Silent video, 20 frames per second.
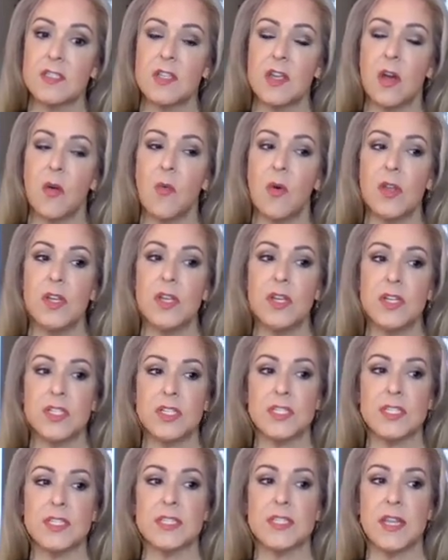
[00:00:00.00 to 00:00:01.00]
So I want you to
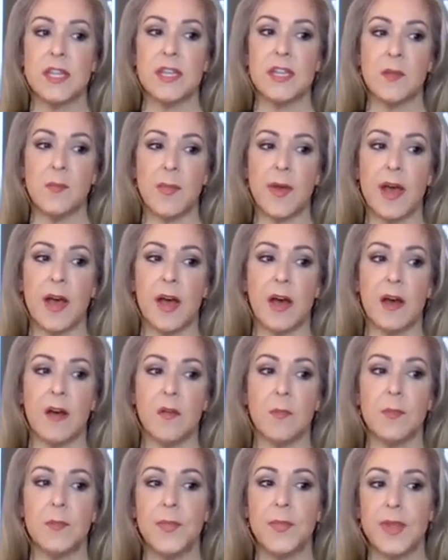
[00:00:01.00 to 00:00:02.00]
just think
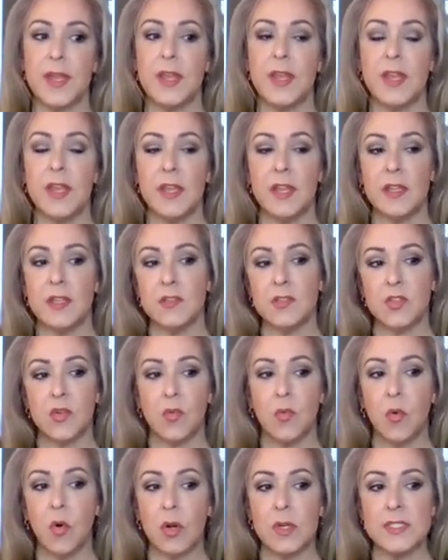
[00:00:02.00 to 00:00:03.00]
about being
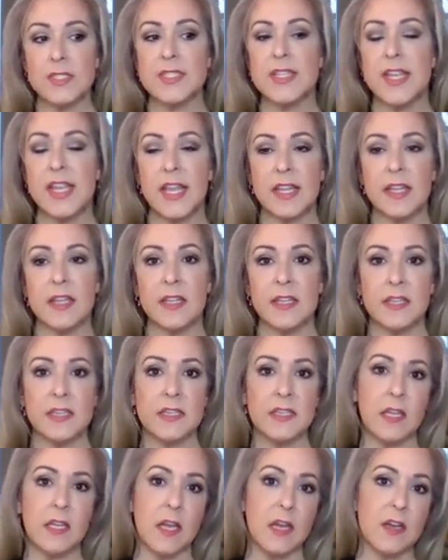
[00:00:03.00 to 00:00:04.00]
towards the
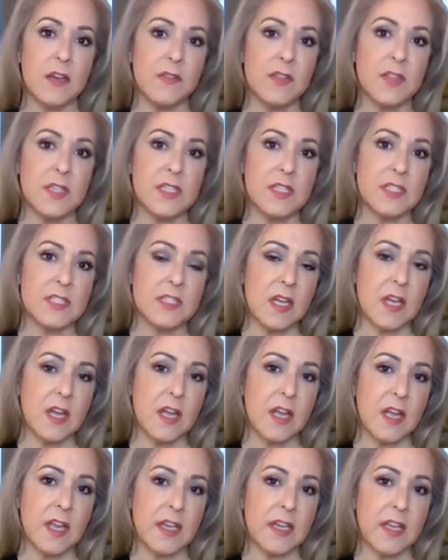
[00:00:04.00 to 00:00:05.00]
end of the
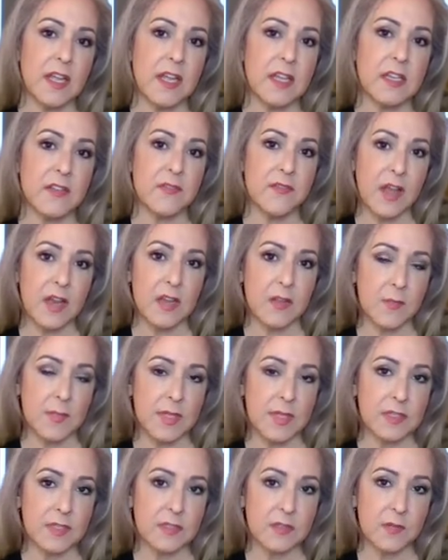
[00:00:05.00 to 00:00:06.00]
design and
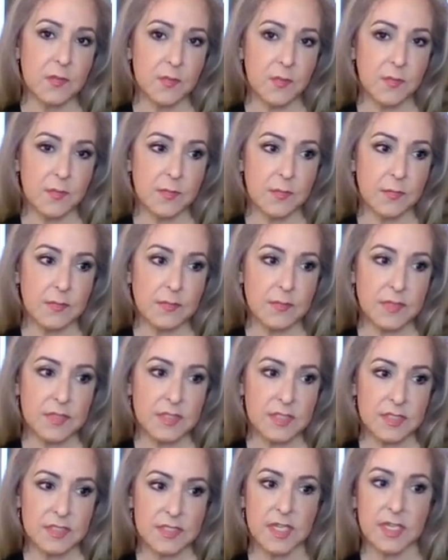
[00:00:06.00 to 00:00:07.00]
development
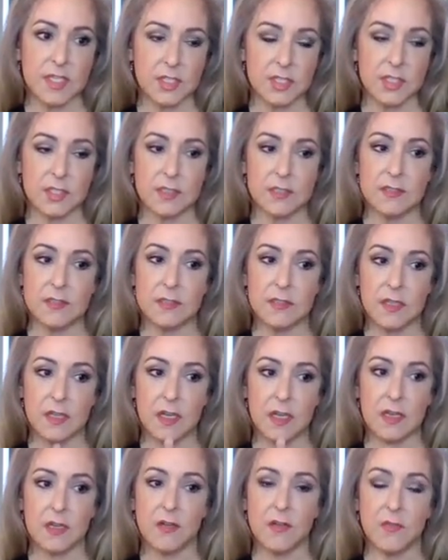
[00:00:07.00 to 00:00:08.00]
section
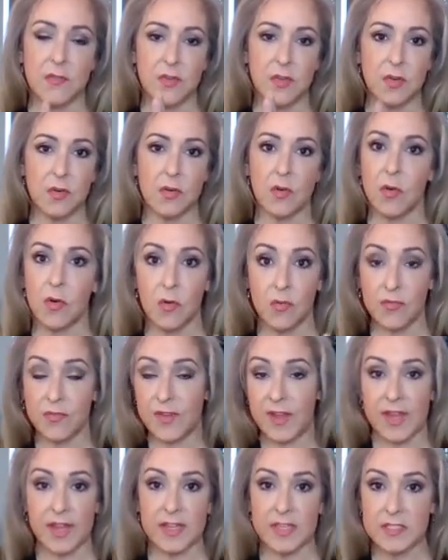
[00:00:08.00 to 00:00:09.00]
of your or
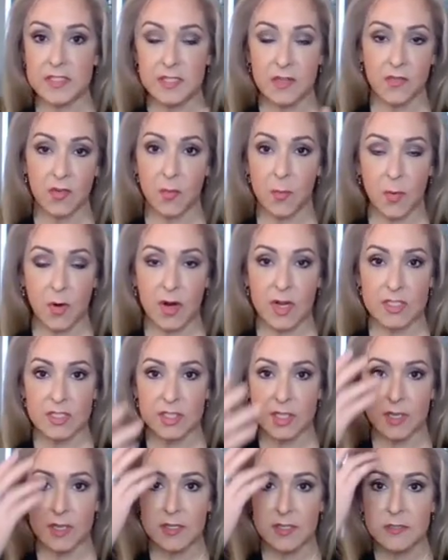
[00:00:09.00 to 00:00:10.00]
phase of your
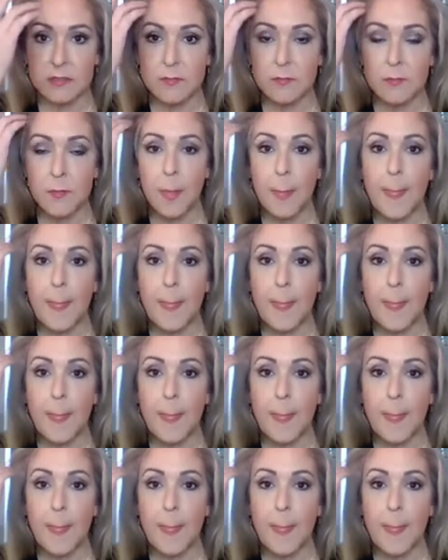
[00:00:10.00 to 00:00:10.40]
project